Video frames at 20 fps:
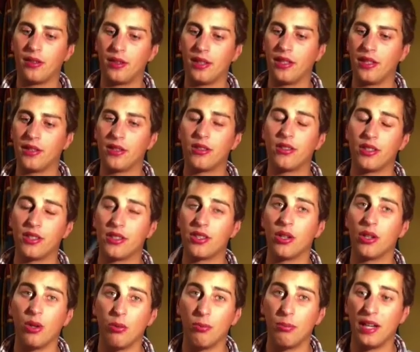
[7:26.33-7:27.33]
Now it's called a
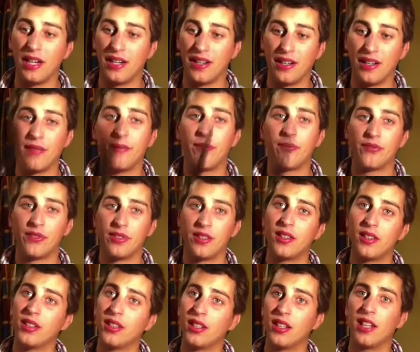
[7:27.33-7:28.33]
sword bayonet.
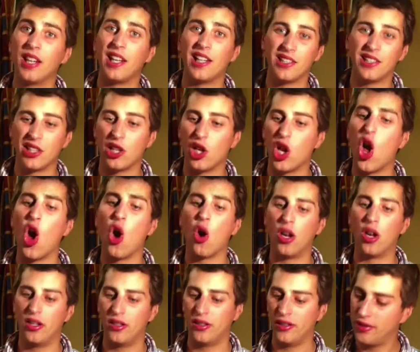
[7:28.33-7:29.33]
It's
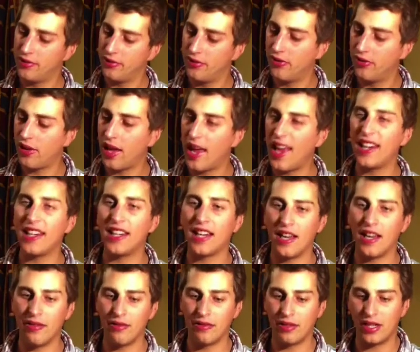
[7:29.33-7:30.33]
long, it's fairly
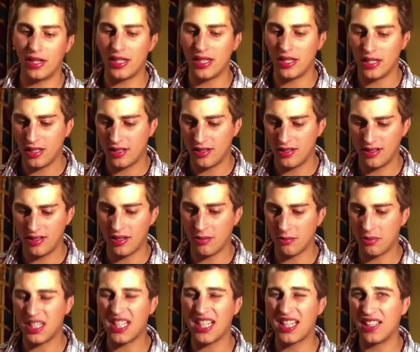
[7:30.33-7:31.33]
heavy, it's
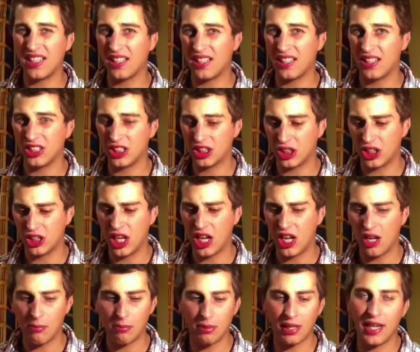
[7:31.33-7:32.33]
not particularly a
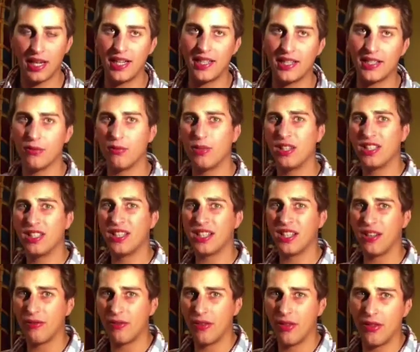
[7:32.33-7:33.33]
sharp blade, it's really
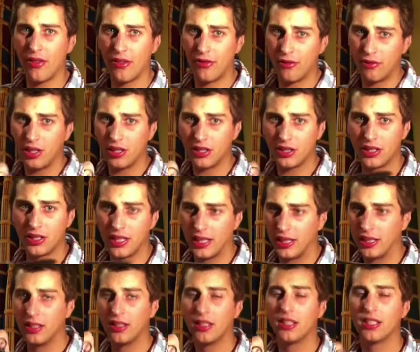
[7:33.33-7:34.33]
designed for
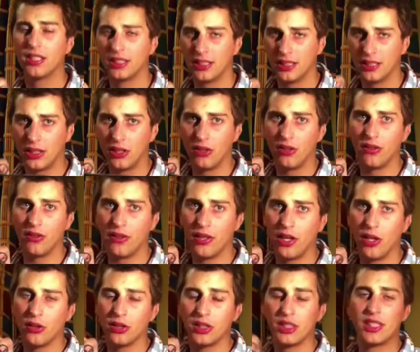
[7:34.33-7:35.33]
thrusting, for sort of the
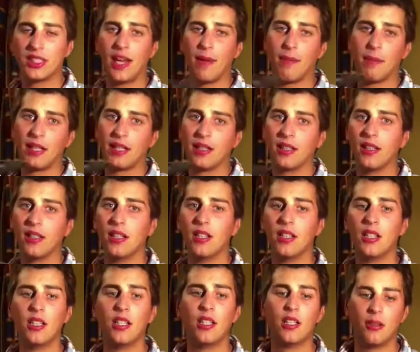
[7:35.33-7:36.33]
whole stabbing
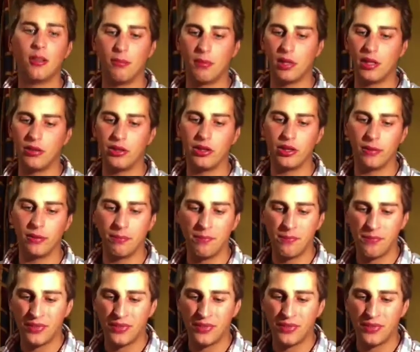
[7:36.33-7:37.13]
motion.